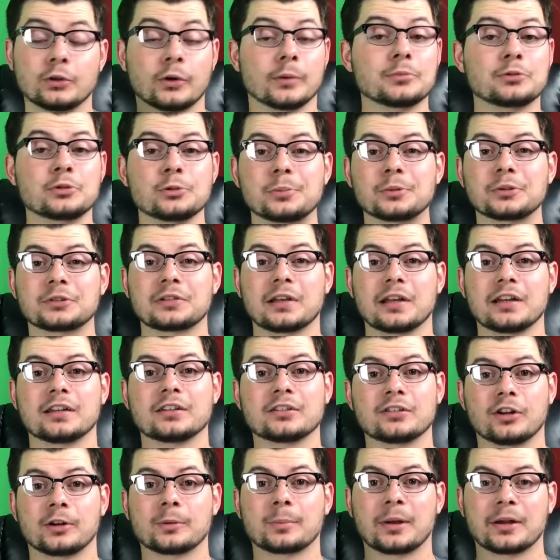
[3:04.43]
So I'm super
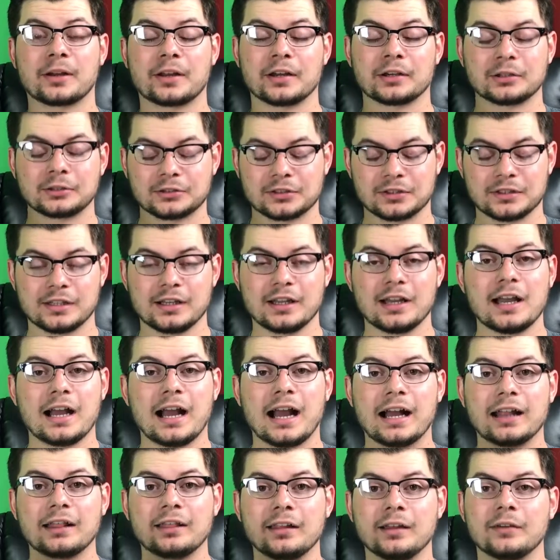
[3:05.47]
excited to talk about Carrollton.
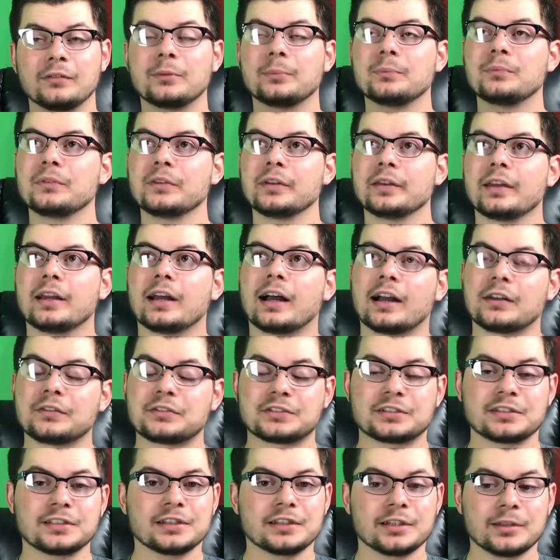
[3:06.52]
I love them.
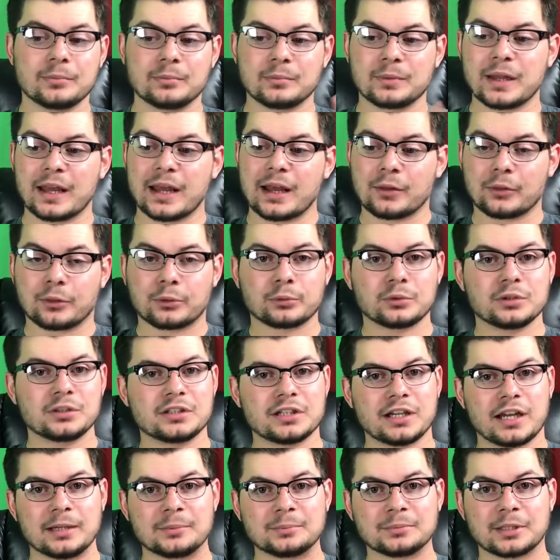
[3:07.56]
I've seen them now three
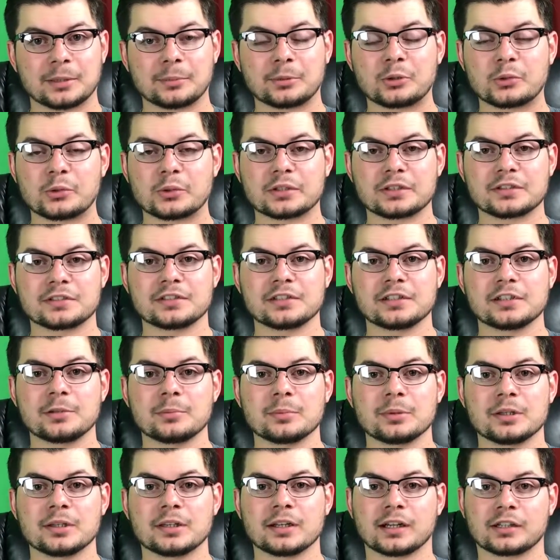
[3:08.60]
times. I'm going to see
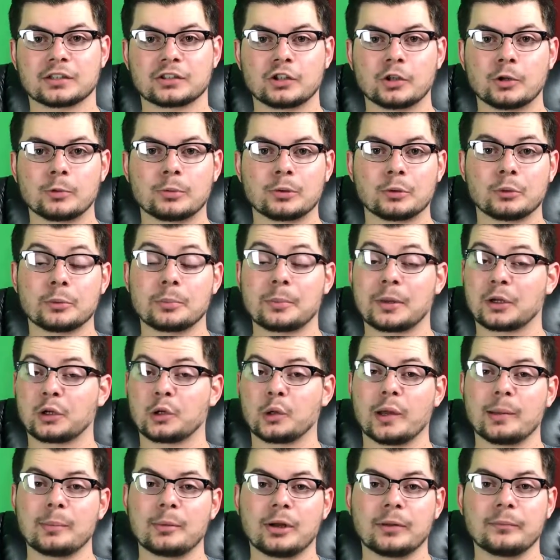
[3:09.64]
them in October with my
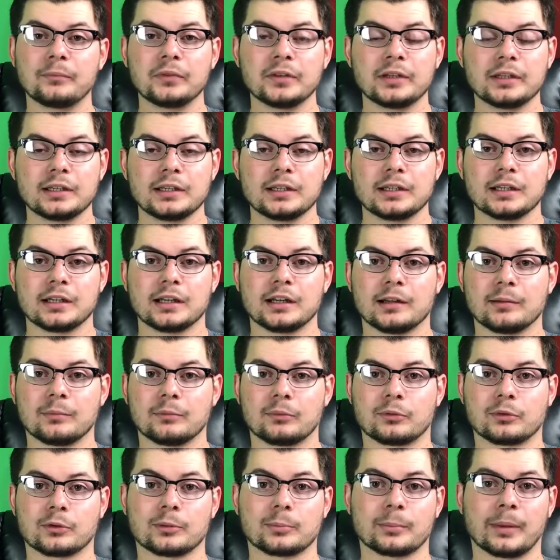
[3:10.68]
grandma
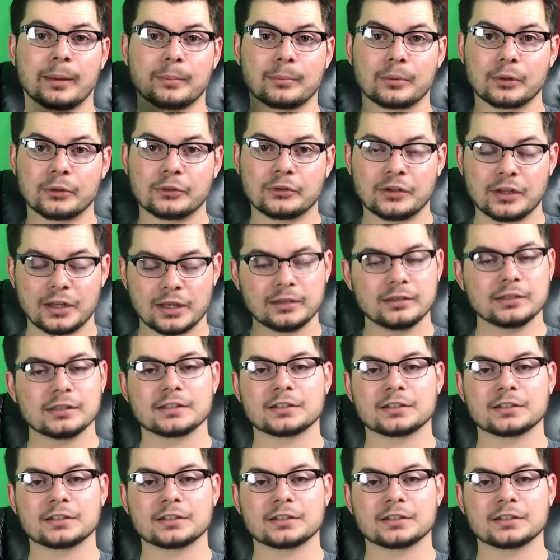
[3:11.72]
um, for my birthday.